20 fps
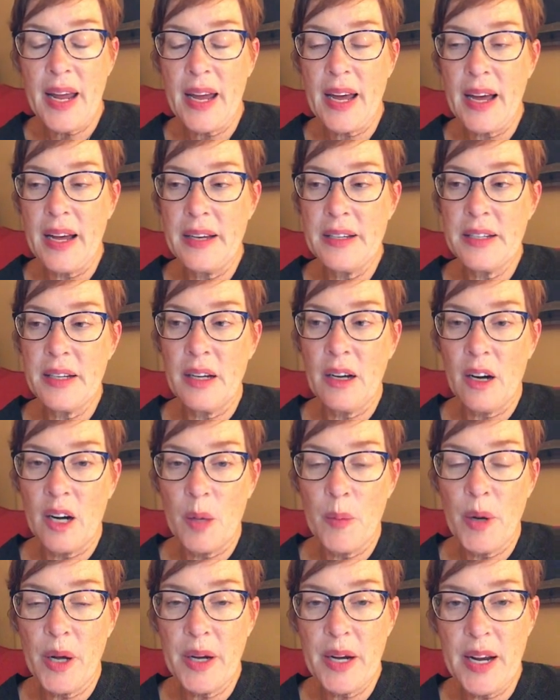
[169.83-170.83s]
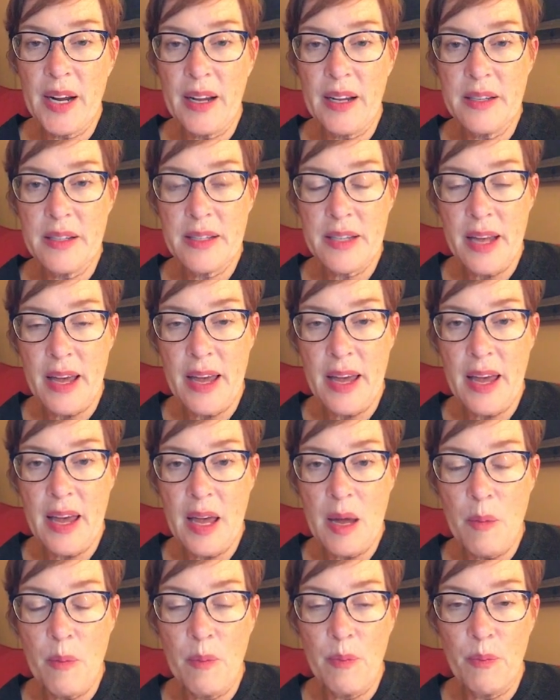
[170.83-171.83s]
and Arbonne has
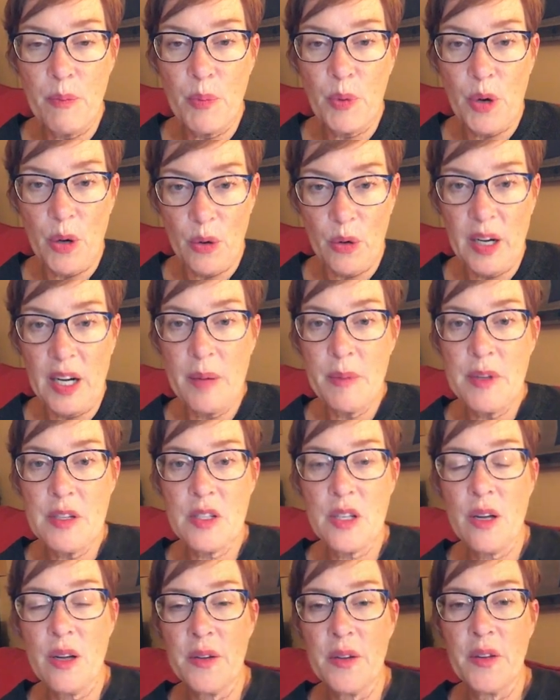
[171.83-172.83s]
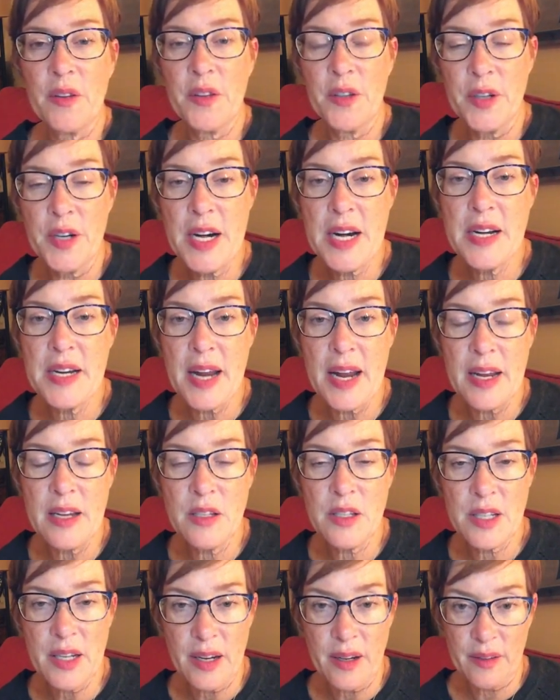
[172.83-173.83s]
a program that's called the 30
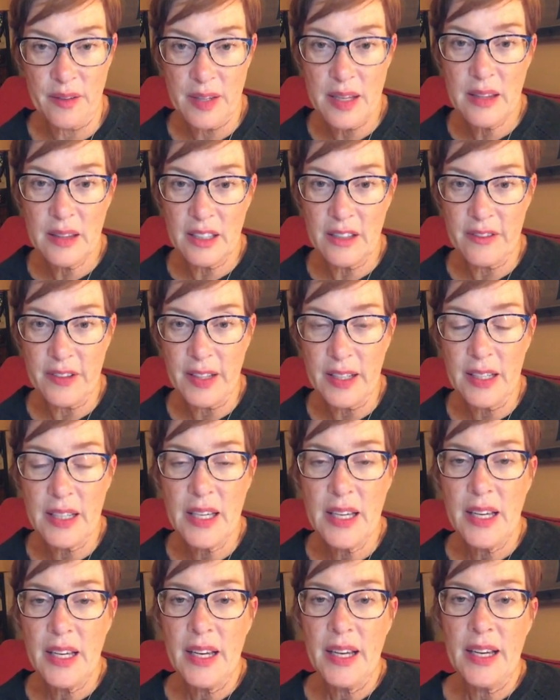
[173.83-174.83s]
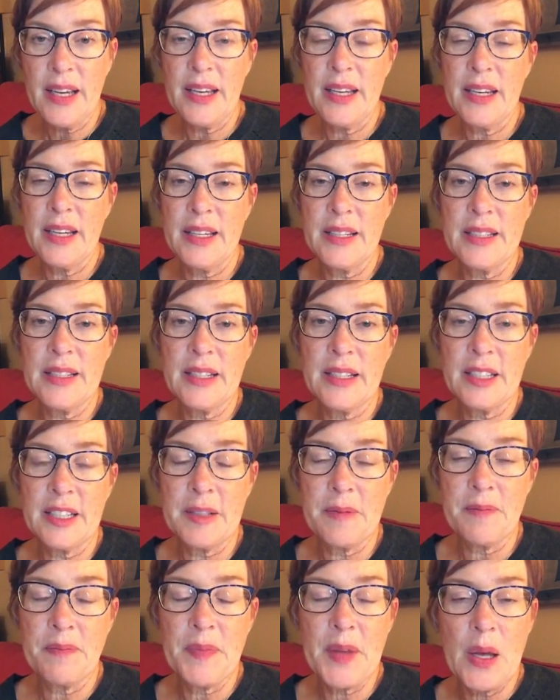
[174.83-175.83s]
Days to Healthy Living. And
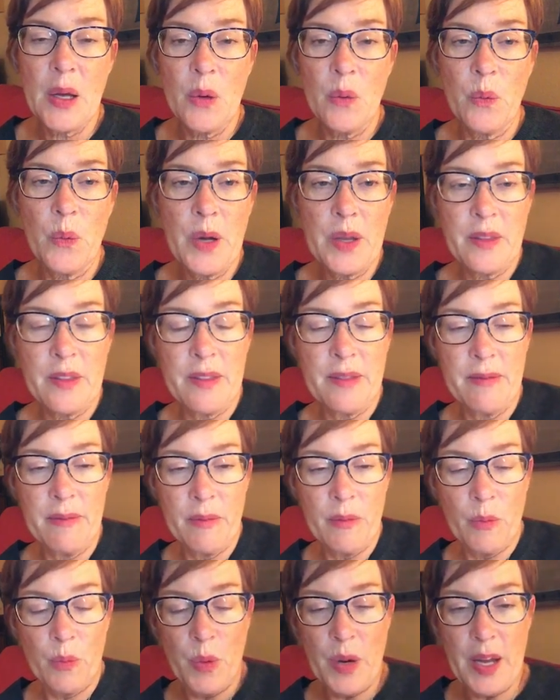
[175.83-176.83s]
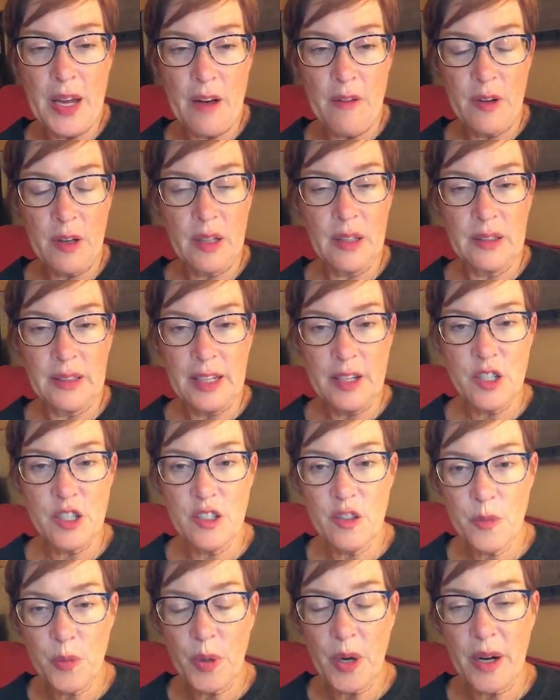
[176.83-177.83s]
um, we, we have a
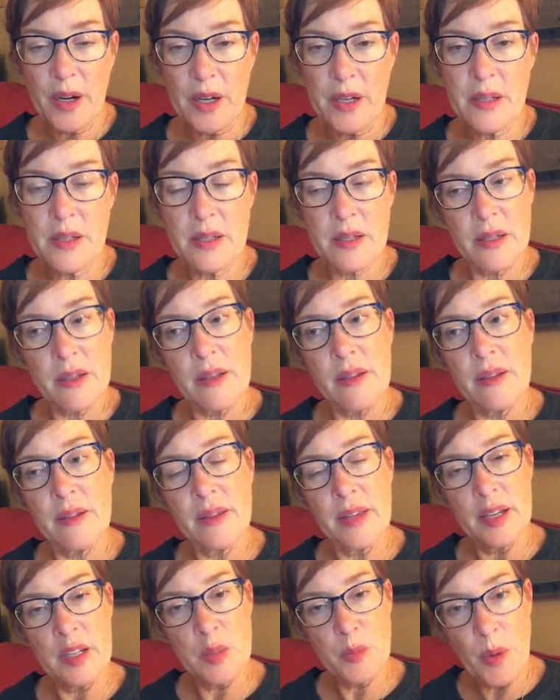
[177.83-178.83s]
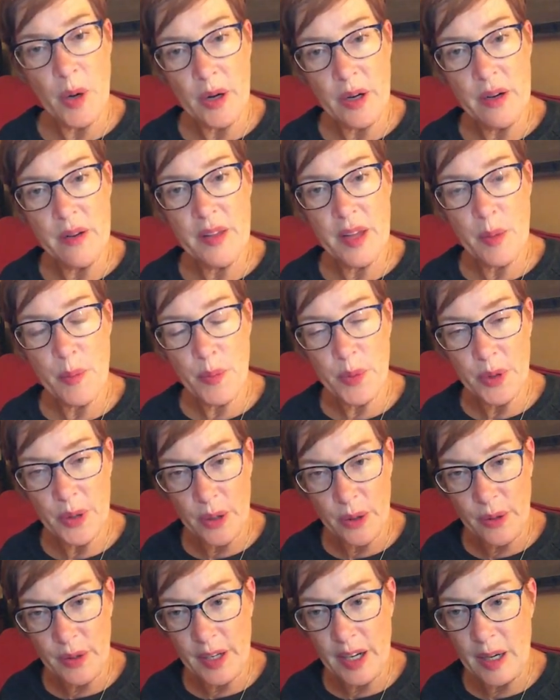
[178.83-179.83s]
collection of products that is part of that
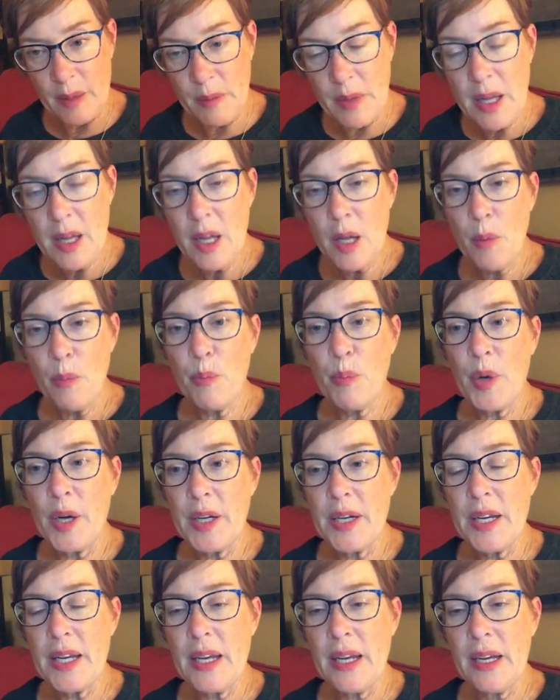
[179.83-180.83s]
program. But